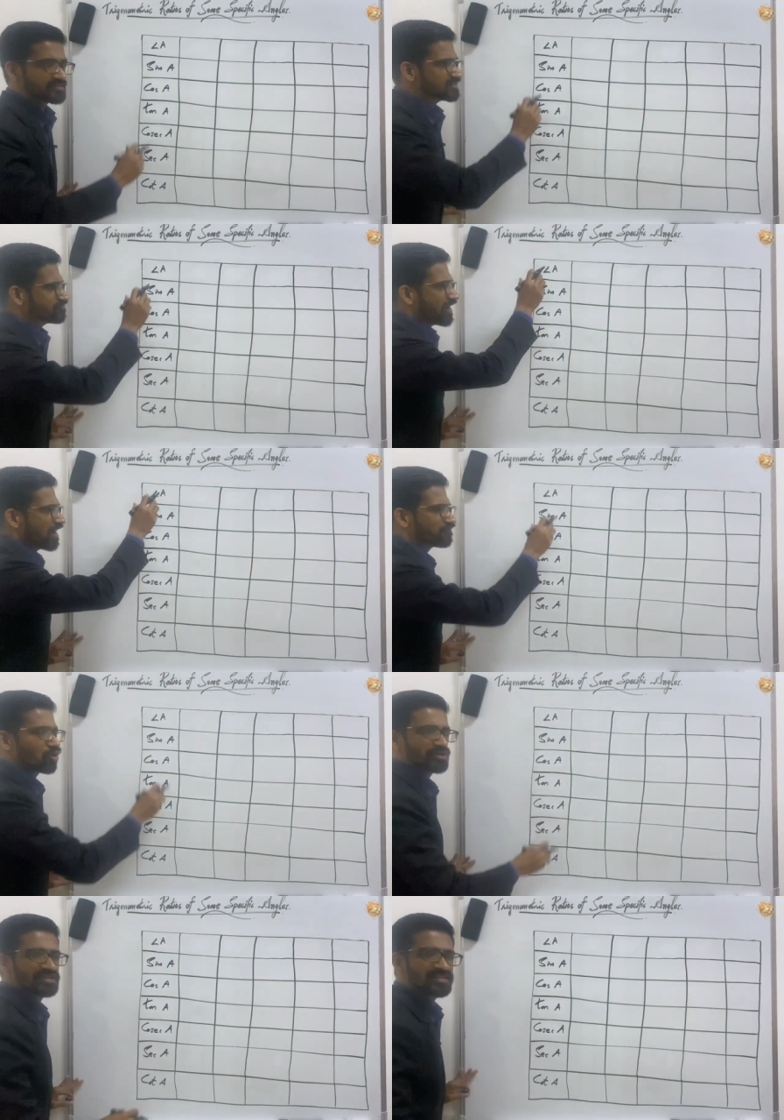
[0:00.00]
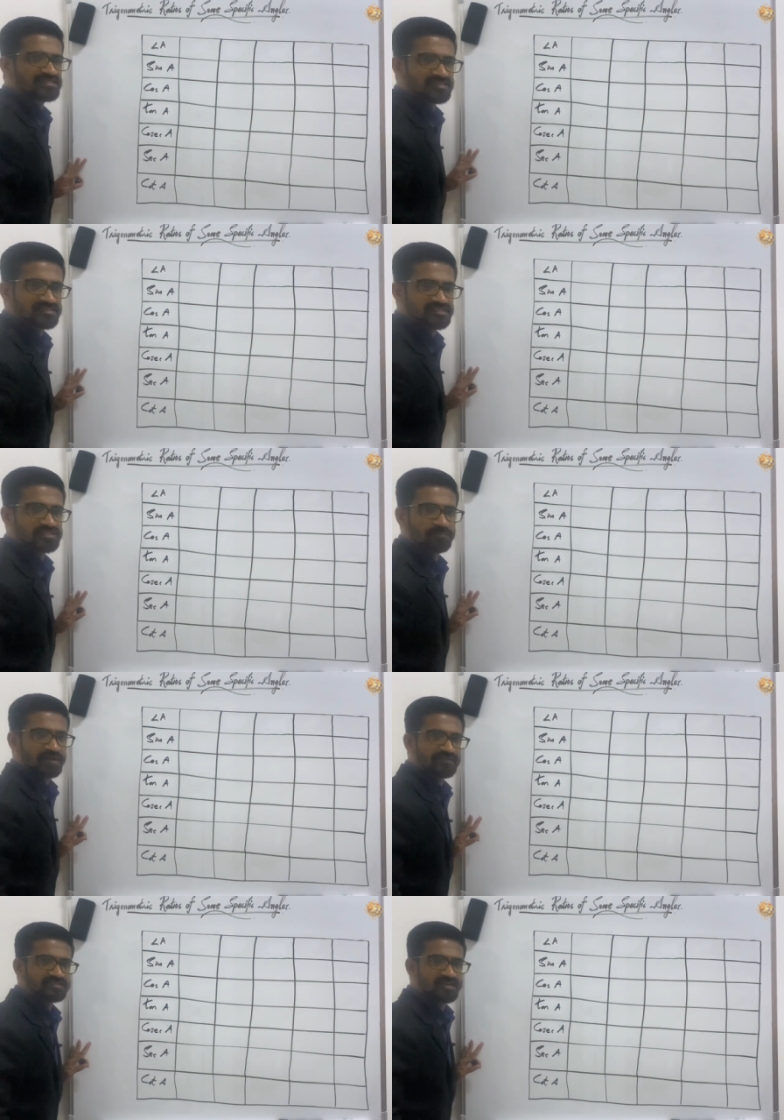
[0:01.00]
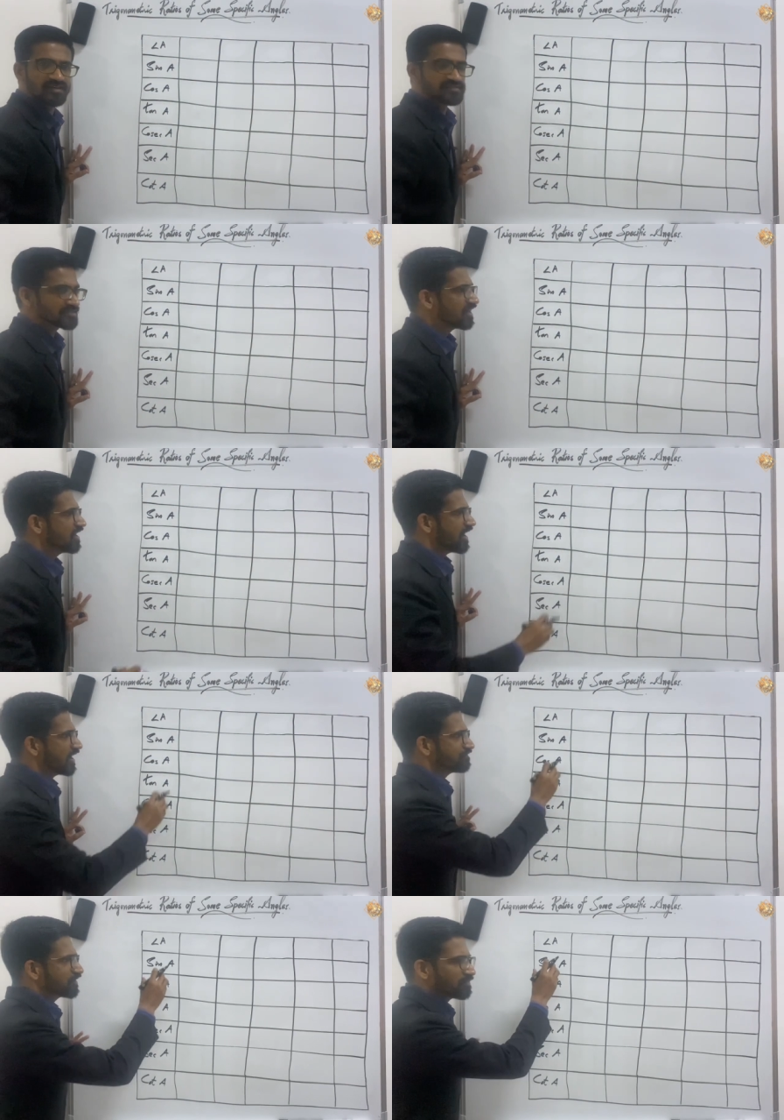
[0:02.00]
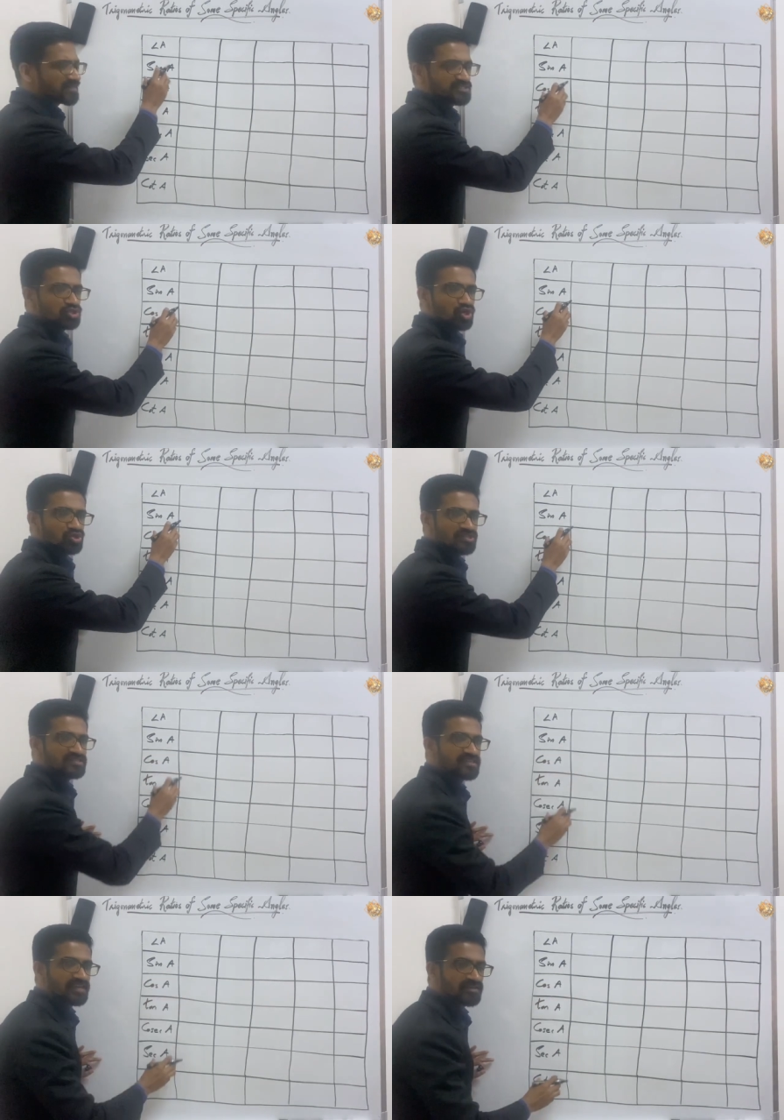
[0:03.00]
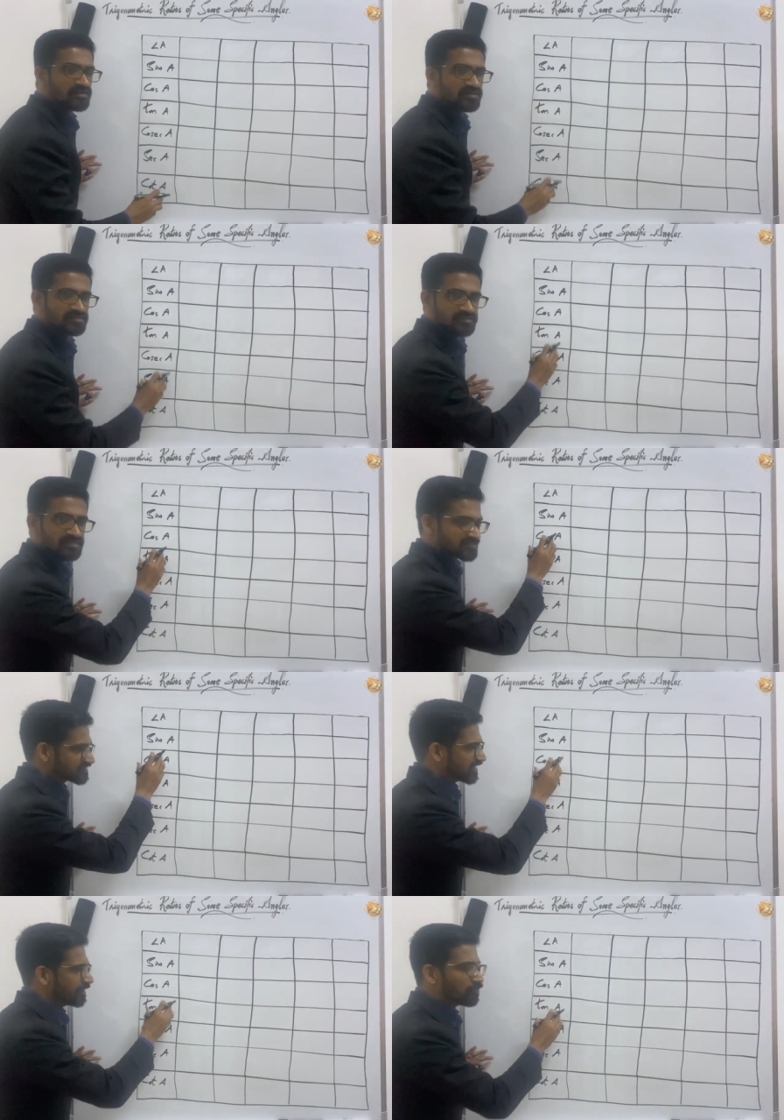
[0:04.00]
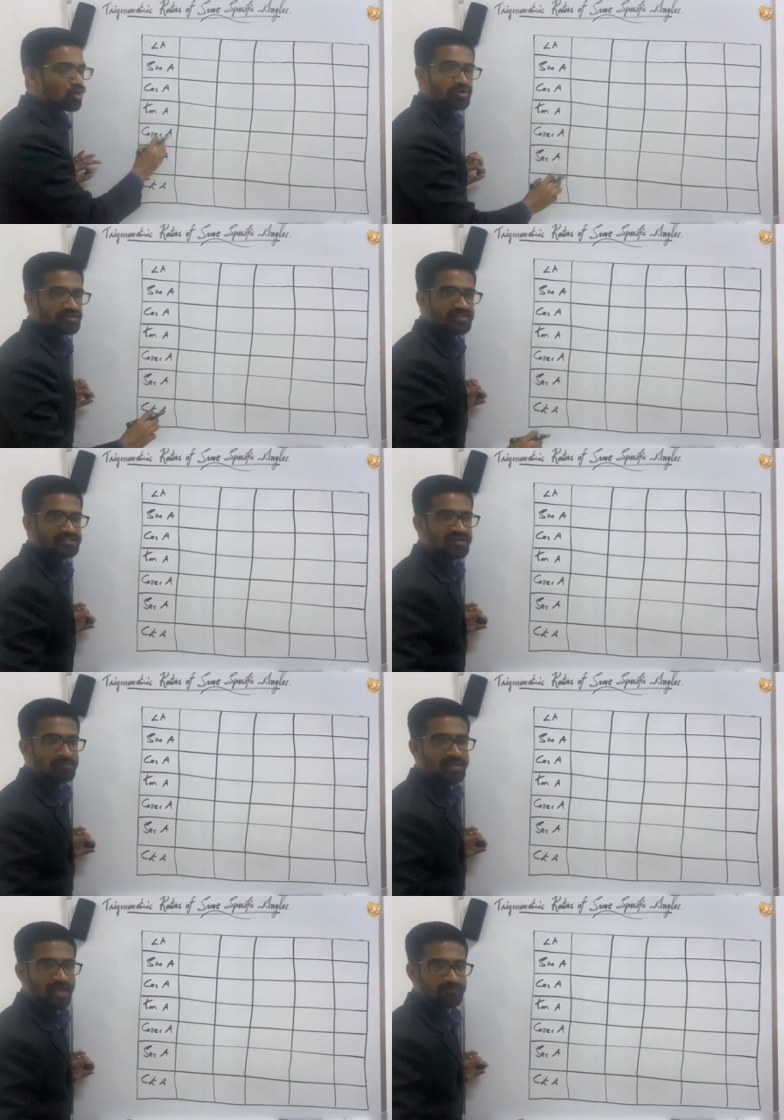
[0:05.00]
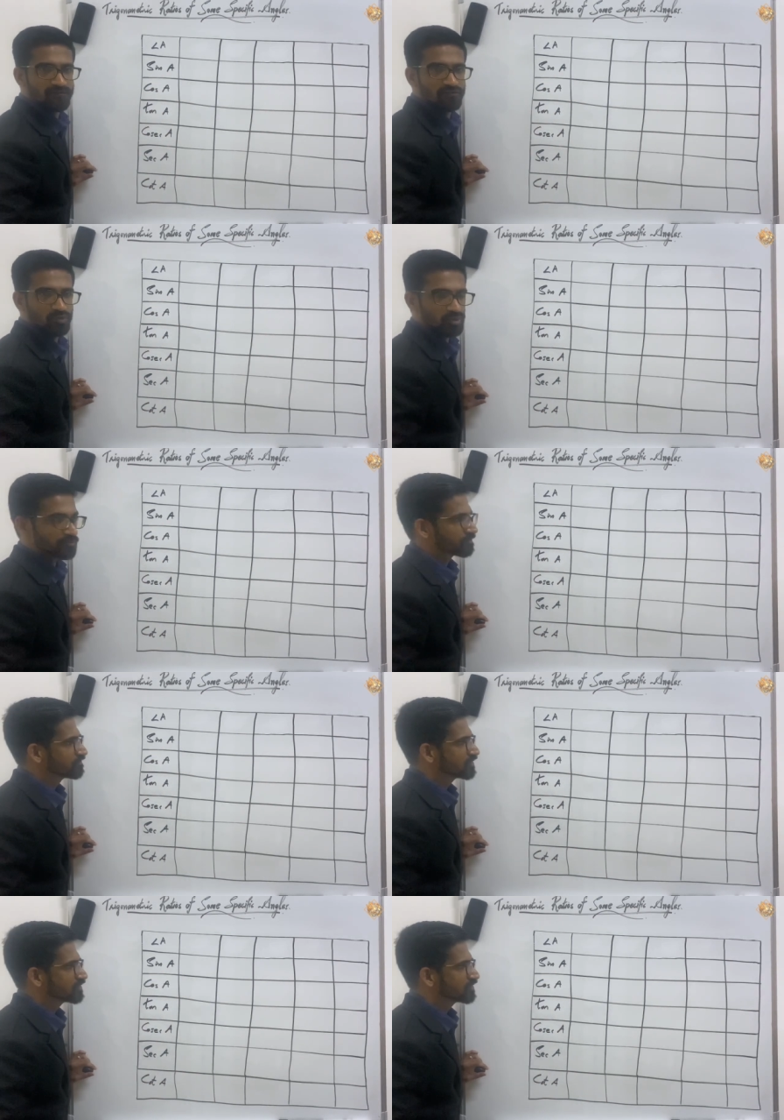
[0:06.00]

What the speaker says: This we have already discussed in the previous class, and we must know this in the same order. That will be helpful for you.